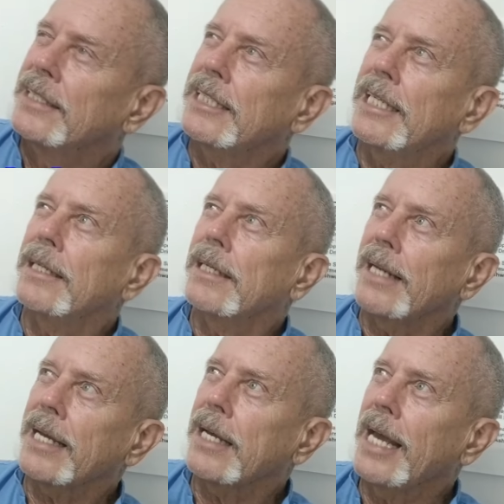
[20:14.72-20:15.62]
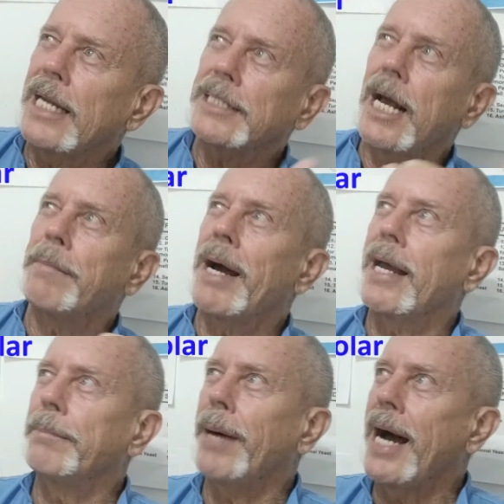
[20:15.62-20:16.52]
see, like anytime
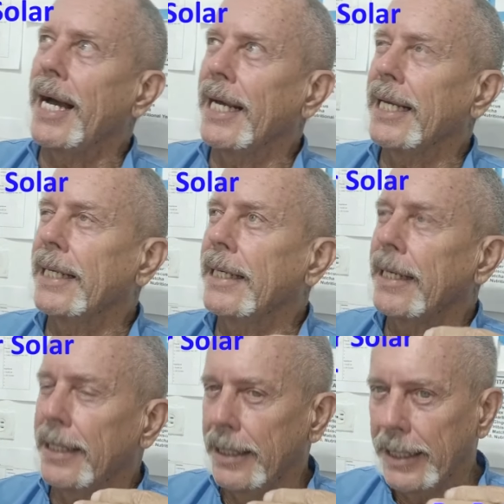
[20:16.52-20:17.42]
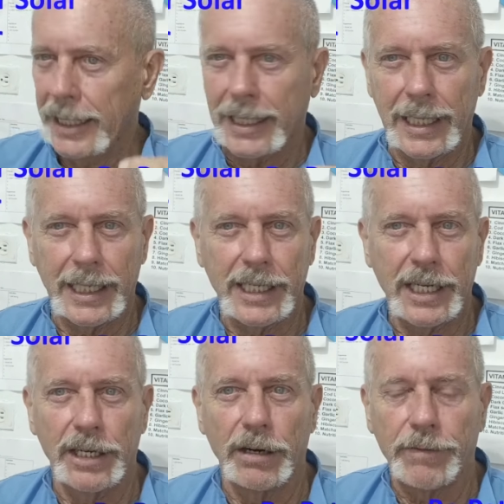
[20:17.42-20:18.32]
I buy any kind of
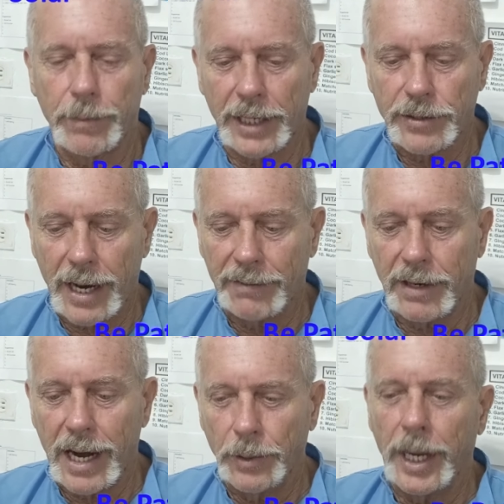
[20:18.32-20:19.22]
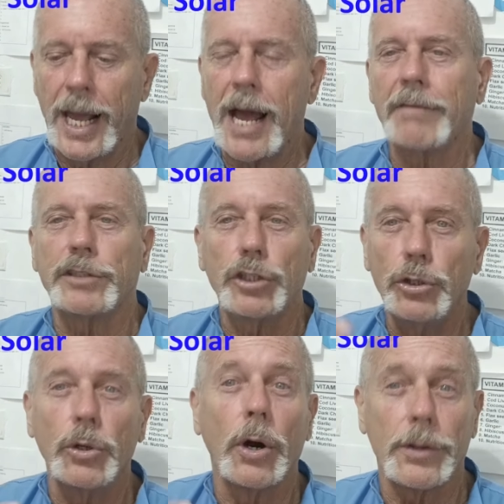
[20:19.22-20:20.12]
gear for my travel, I want to have
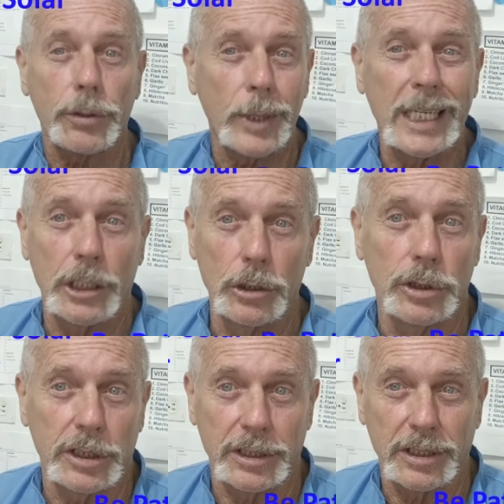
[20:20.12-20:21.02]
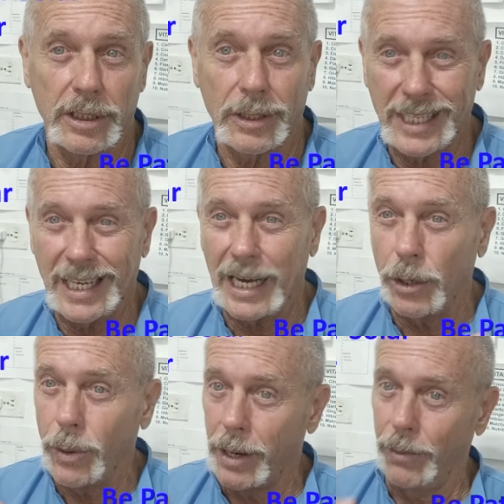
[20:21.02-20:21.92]
2 or 3 uses. Okay, I
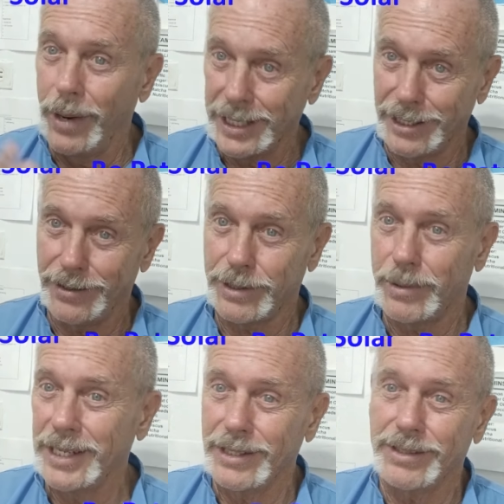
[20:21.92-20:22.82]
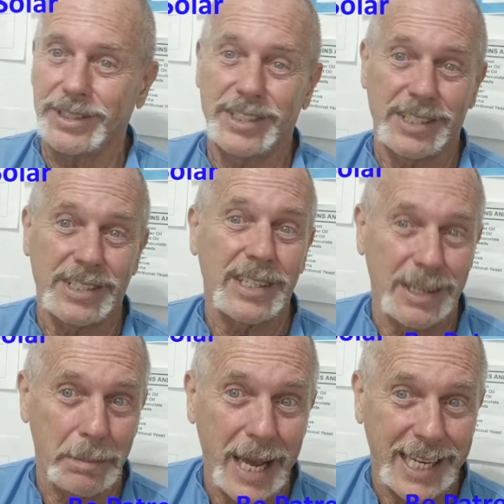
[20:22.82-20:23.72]
don't want one use. One use just
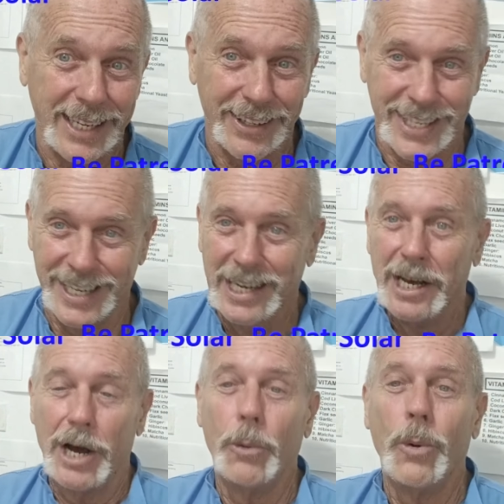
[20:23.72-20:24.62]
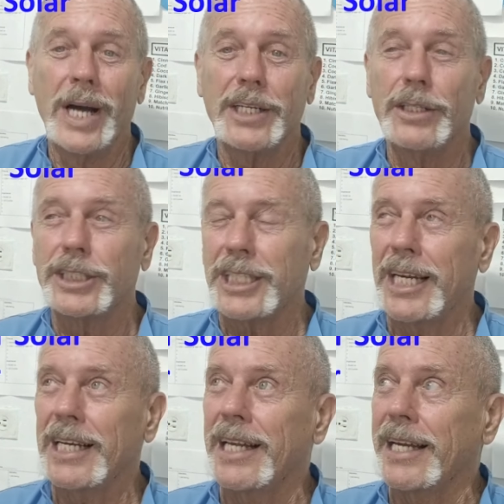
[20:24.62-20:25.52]
doesn't make it. Okay, a one-use
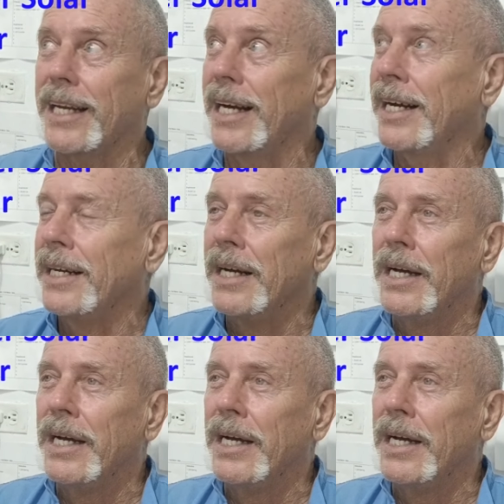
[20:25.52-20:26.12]
thing like a